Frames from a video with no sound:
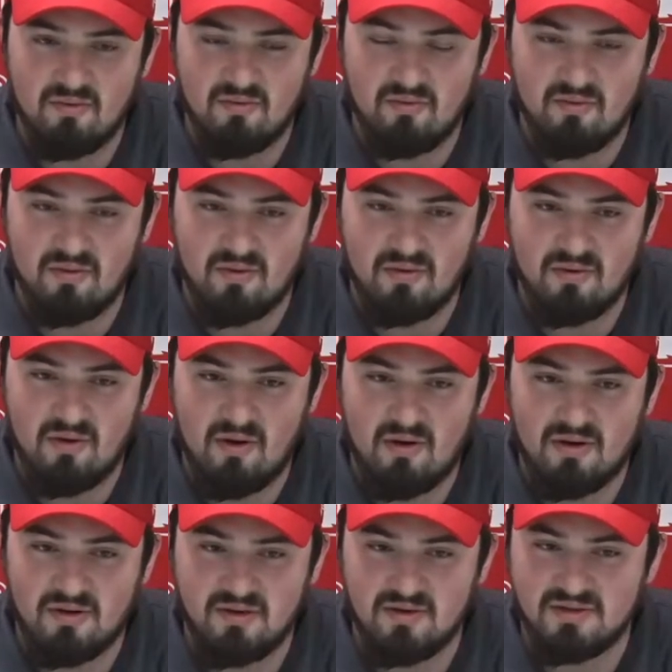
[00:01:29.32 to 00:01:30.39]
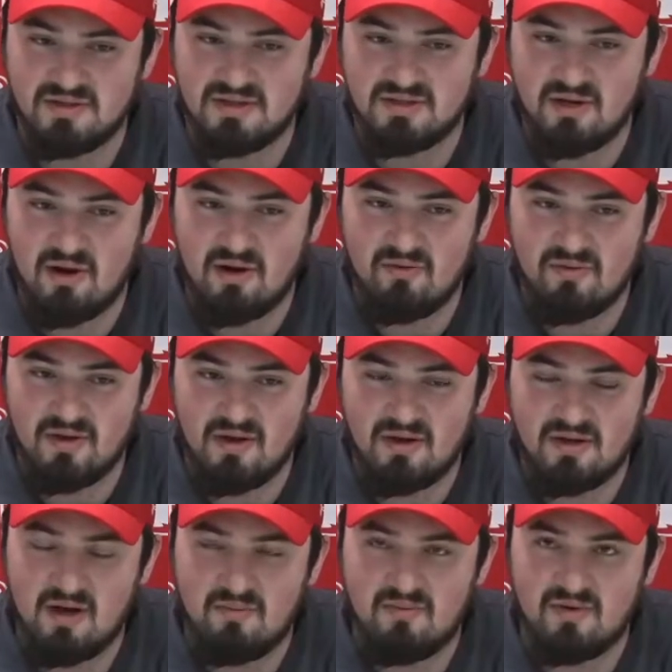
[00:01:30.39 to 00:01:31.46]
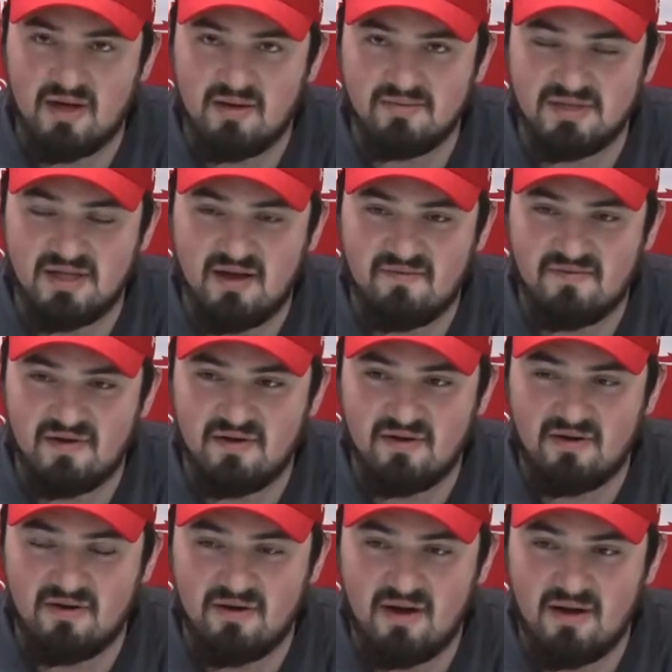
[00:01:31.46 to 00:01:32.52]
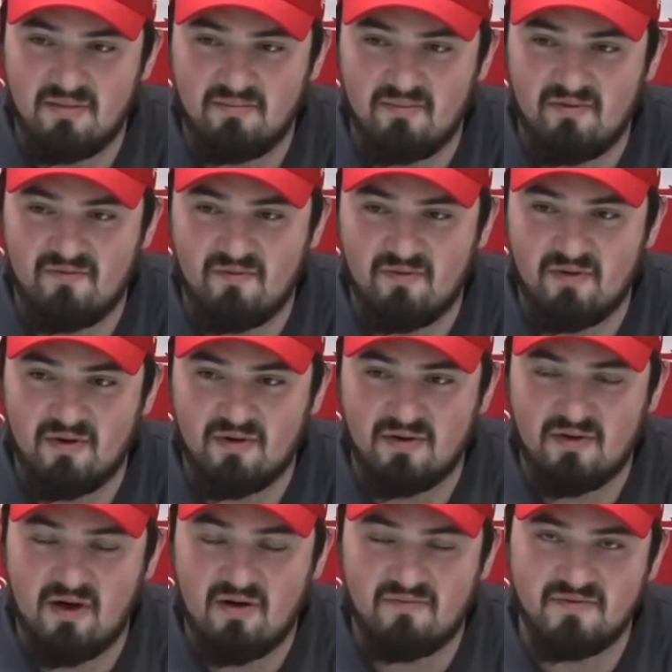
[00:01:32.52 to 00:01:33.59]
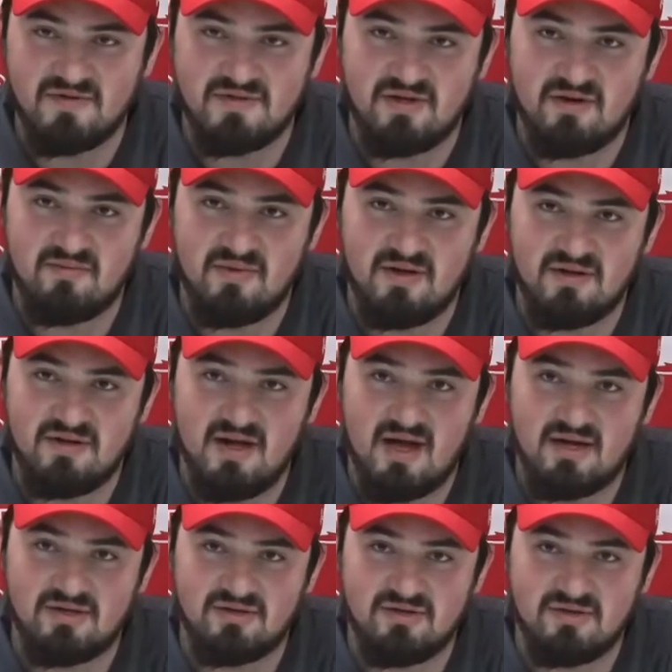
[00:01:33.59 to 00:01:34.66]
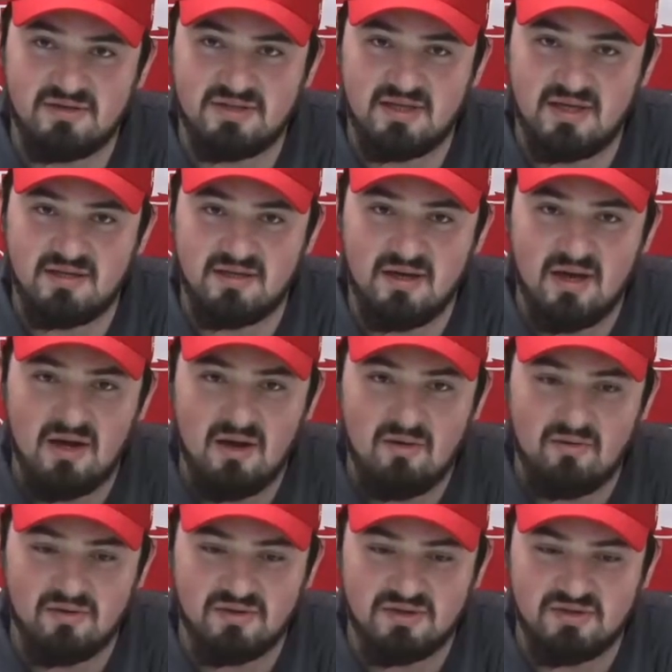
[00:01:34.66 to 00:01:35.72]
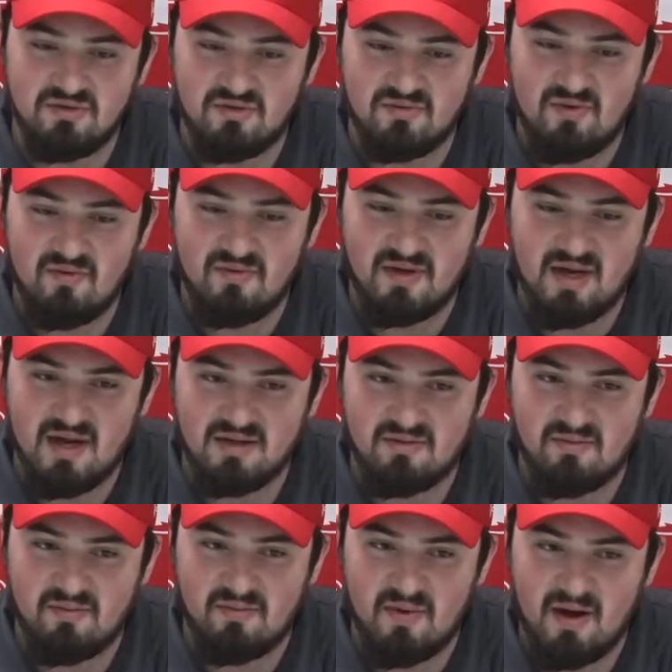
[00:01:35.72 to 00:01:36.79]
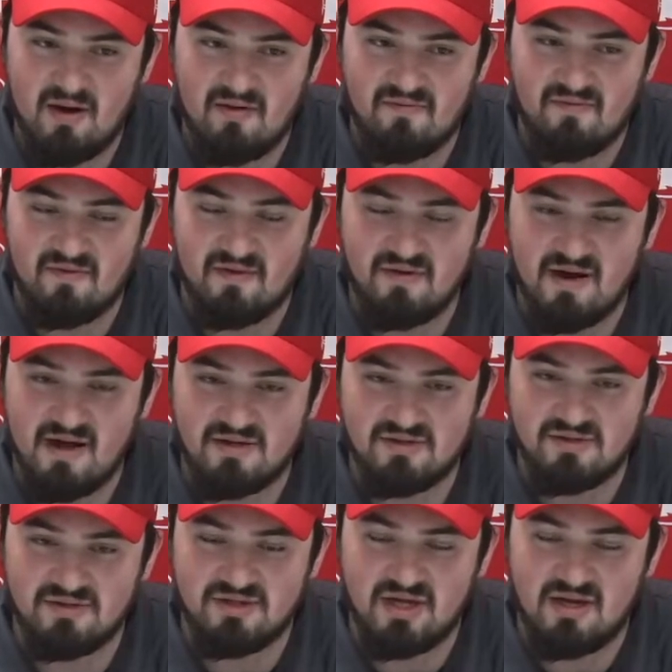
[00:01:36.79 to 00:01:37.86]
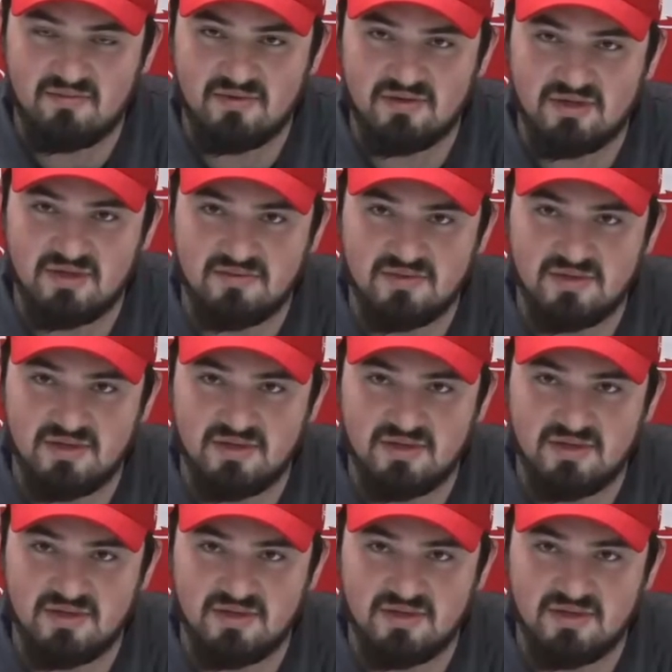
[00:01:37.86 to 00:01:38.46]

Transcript: We're on a good start. We got a couple games left here before conference tournament and nationals, and we're just doing what we can to prepare for a national championship.